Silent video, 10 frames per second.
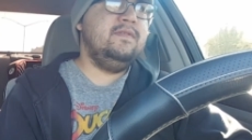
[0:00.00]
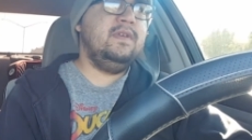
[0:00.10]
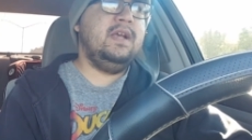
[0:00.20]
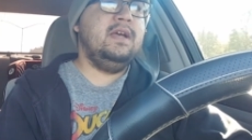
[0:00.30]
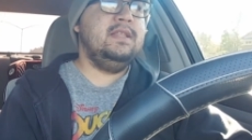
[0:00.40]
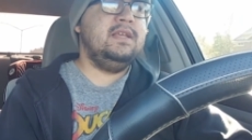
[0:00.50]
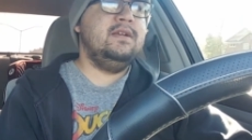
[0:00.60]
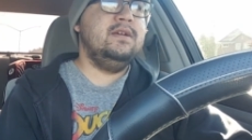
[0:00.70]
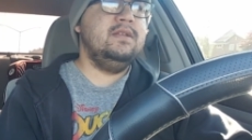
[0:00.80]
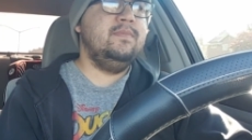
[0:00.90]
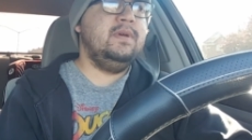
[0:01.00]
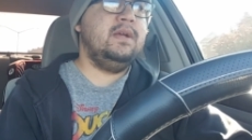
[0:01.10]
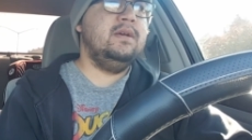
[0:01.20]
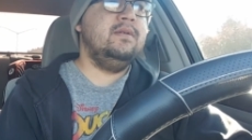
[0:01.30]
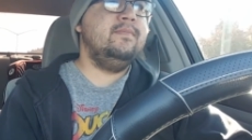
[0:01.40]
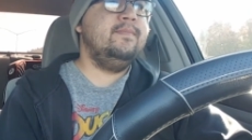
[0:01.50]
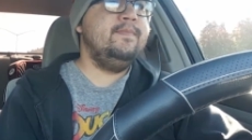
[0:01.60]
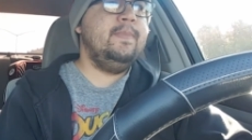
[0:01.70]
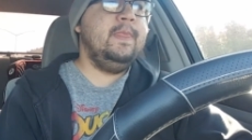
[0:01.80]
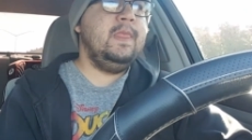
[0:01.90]
See if they got anything good to pick up.
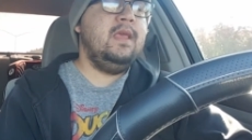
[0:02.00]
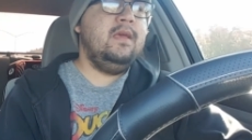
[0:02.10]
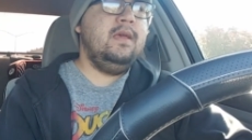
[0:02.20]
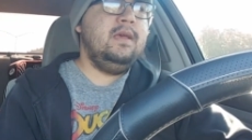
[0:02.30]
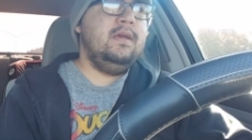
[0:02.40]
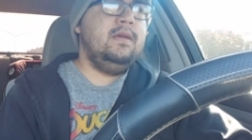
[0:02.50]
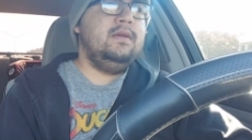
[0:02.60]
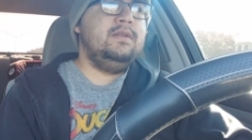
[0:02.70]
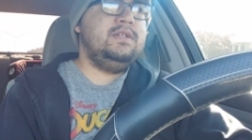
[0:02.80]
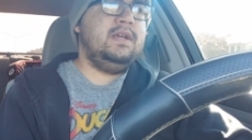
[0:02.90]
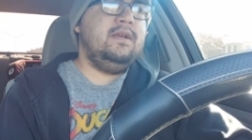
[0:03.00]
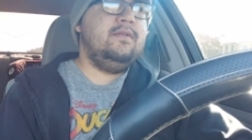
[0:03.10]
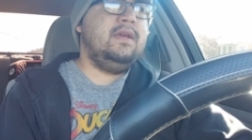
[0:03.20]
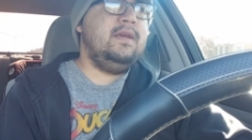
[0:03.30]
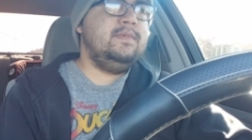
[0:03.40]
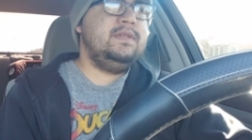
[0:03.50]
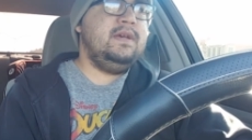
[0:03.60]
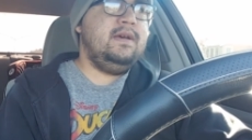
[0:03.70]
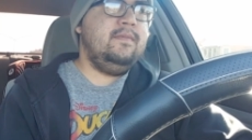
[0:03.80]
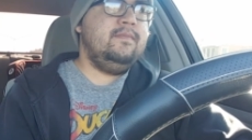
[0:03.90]
Check out
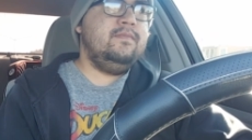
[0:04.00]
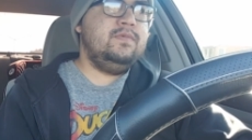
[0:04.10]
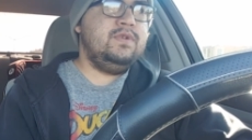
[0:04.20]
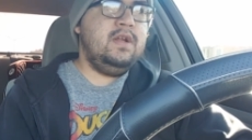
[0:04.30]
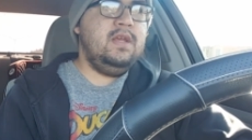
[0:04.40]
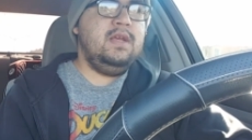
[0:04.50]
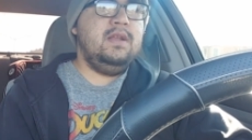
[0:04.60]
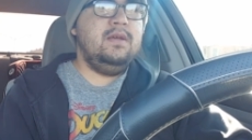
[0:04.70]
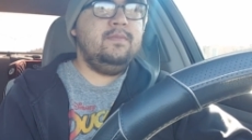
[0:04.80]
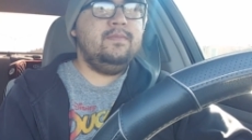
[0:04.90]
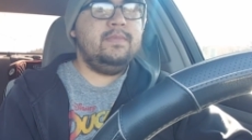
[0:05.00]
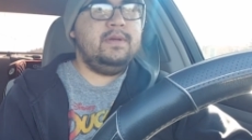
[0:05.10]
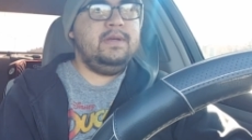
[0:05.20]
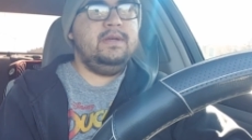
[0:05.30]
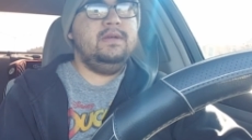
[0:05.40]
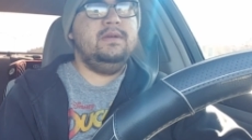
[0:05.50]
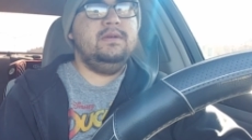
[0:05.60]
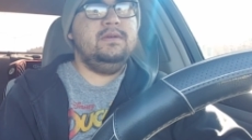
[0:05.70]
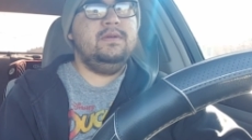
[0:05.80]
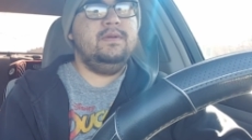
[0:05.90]
GameStop. Try to hit up uh,
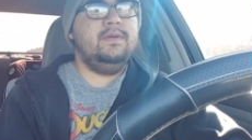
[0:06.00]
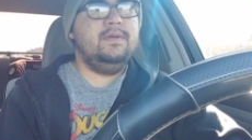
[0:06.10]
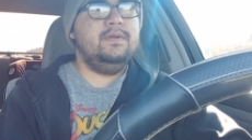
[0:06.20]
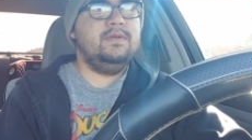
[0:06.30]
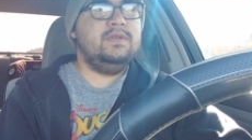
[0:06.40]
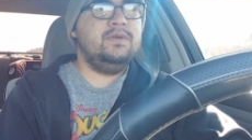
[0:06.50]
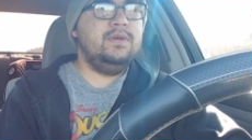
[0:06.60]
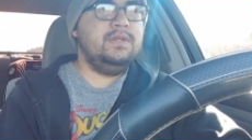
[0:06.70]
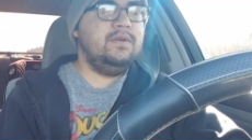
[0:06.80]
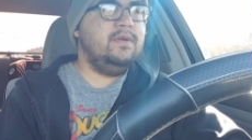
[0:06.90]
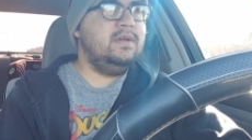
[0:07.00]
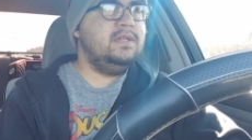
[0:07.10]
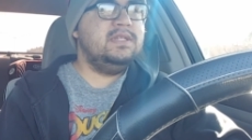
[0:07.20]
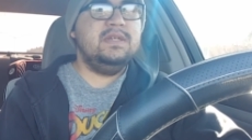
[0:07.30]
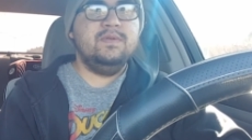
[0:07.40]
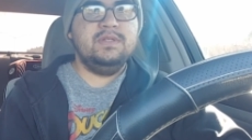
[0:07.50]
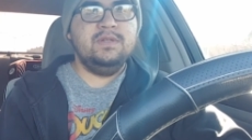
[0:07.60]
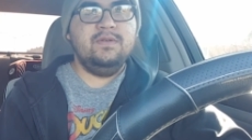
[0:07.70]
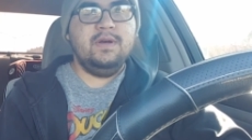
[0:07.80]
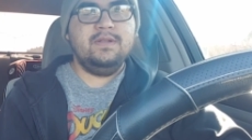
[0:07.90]
Toys R Us, see what's
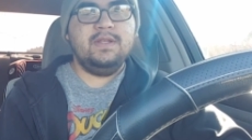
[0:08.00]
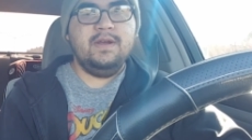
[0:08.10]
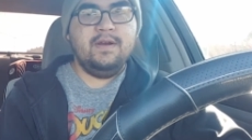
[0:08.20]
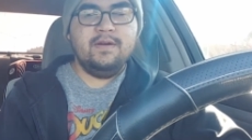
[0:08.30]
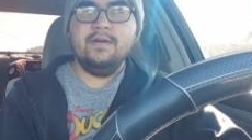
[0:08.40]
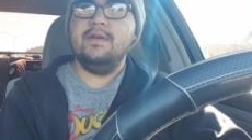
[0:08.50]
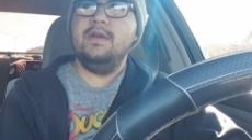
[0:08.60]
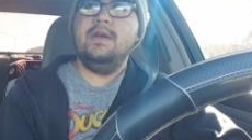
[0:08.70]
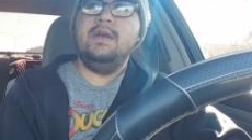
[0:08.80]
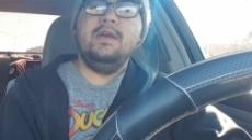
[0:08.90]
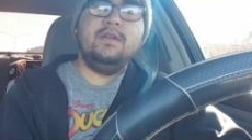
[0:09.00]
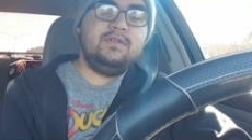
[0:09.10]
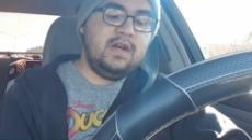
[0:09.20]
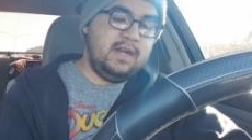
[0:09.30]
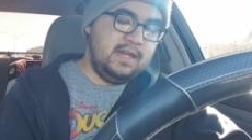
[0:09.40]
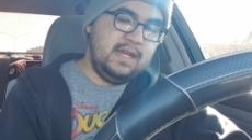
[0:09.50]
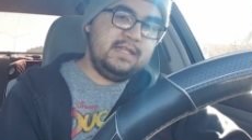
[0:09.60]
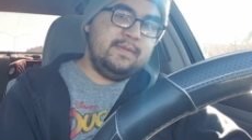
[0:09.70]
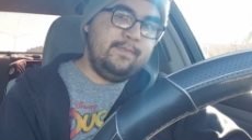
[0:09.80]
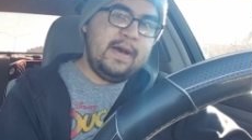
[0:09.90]
new out there. Trying to
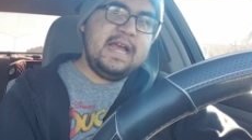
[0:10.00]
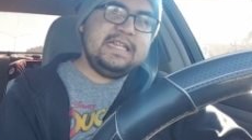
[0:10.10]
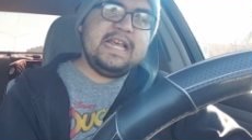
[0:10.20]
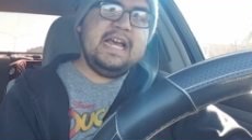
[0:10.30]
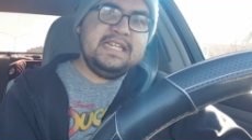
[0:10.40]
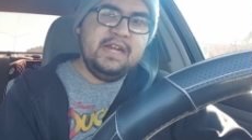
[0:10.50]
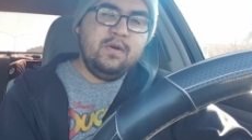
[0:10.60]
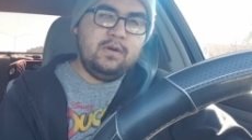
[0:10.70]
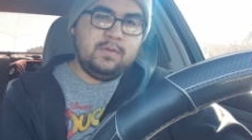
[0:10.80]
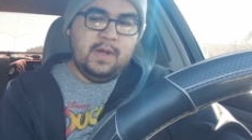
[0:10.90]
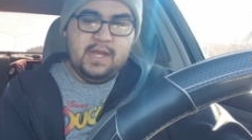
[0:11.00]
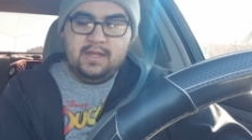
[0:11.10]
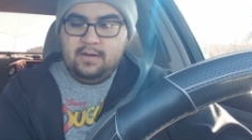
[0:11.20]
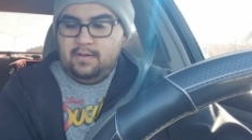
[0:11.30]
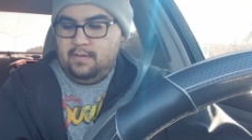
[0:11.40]
get some pint-sized heroes, man.